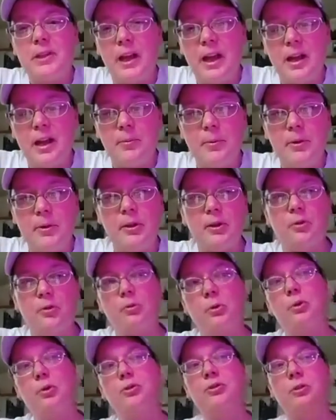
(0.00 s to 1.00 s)
time and they
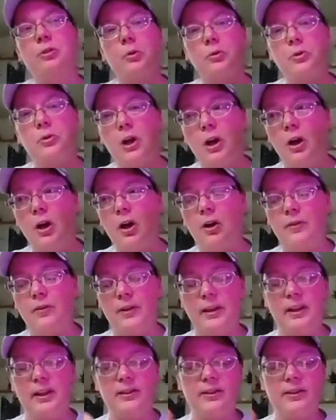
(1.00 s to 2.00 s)
grow so tall and
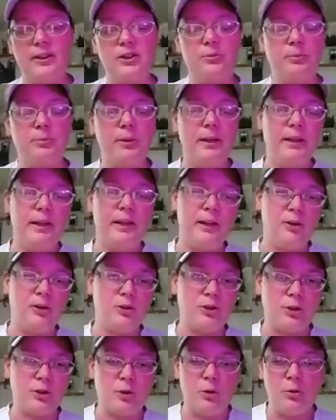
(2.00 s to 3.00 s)
they get these big
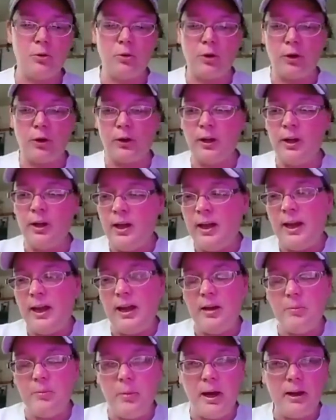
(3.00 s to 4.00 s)
ears of corn.
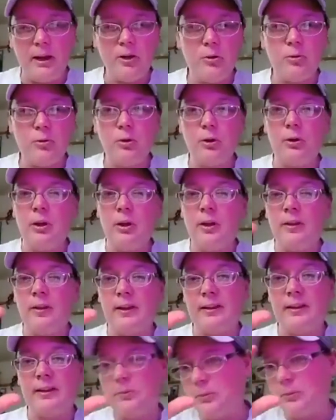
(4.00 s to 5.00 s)
And my corn,
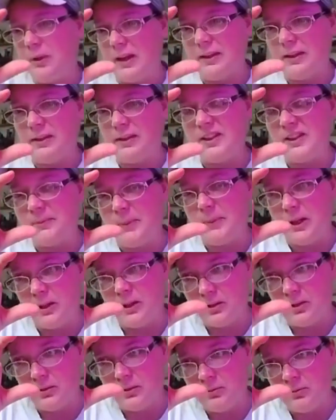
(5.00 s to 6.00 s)
like this
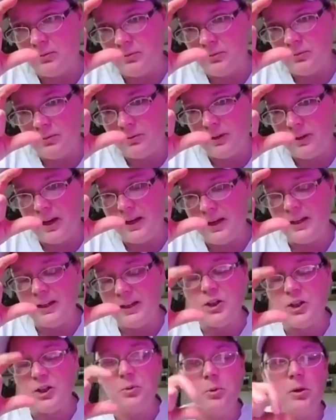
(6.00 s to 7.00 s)
big, right?
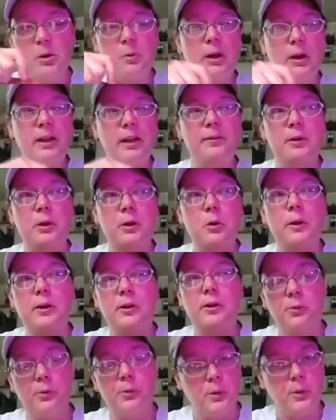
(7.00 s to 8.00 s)
Like to the point where I even
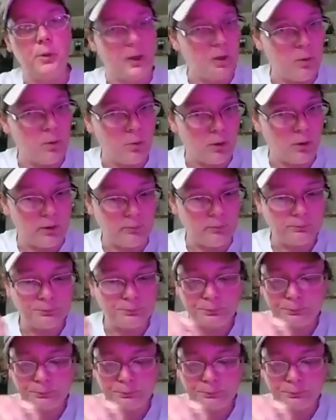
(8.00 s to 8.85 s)
quit growing corn.